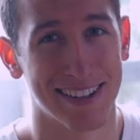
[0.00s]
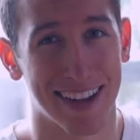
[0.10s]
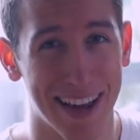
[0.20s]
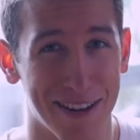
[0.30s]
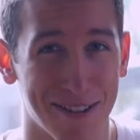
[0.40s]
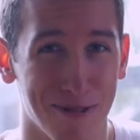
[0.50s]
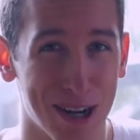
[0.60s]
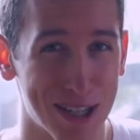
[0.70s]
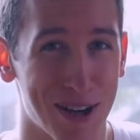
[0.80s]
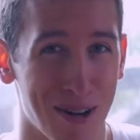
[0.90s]
Hey,
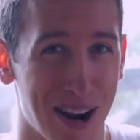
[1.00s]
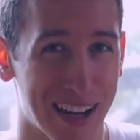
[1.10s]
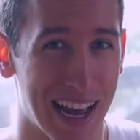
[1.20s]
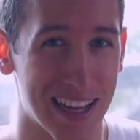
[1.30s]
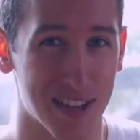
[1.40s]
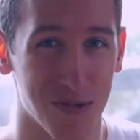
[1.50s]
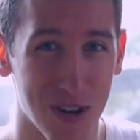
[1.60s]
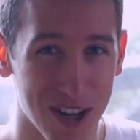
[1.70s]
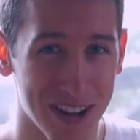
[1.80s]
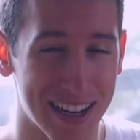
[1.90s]
what's going on guys? It's
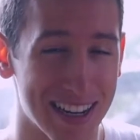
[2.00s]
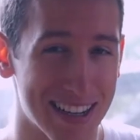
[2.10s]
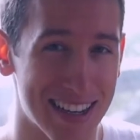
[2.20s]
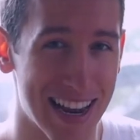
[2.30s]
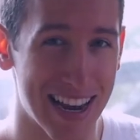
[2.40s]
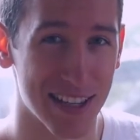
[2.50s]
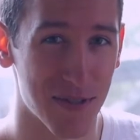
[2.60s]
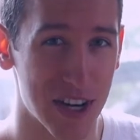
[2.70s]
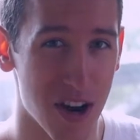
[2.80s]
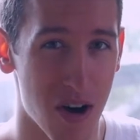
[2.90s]
Will, and in today's
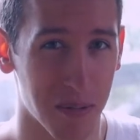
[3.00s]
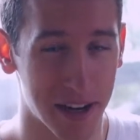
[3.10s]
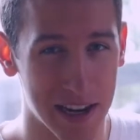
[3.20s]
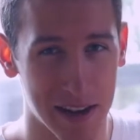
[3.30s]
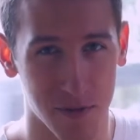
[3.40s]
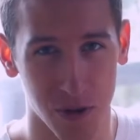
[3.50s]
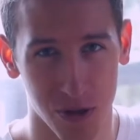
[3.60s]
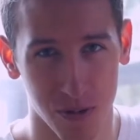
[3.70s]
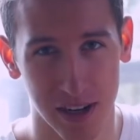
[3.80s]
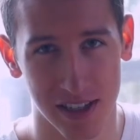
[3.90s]
video I'm going to give you
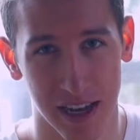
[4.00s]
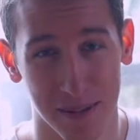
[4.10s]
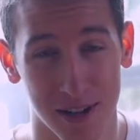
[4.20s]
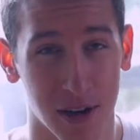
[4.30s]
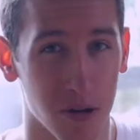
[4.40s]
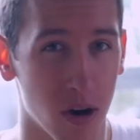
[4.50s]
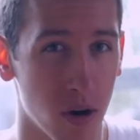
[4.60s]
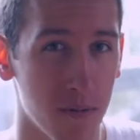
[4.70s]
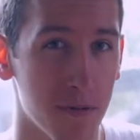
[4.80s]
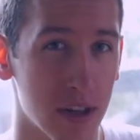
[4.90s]
3 tips that will
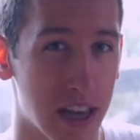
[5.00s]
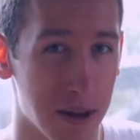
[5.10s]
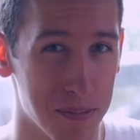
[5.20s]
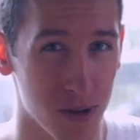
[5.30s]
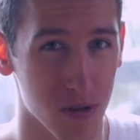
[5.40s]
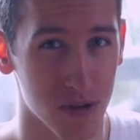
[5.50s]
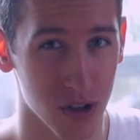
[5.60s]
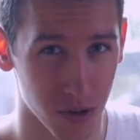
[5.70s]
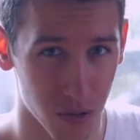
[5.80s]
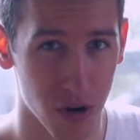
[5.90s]
hopefully help you
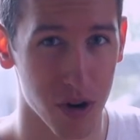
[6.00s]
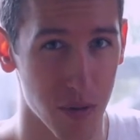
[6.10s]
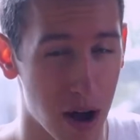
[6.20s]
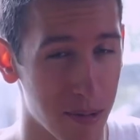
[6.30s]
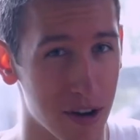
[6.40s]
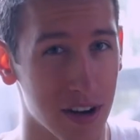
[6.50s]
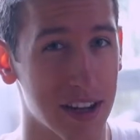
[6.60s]
to grow your Robinhood